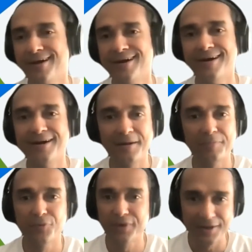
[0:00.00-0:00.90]
uh,
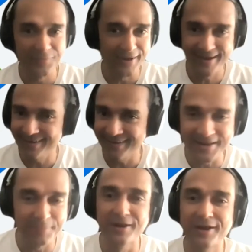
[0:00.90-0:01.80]
I would invite
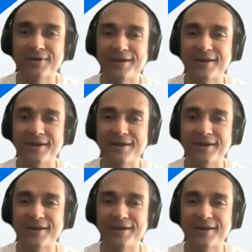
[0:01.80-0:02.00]
anybody to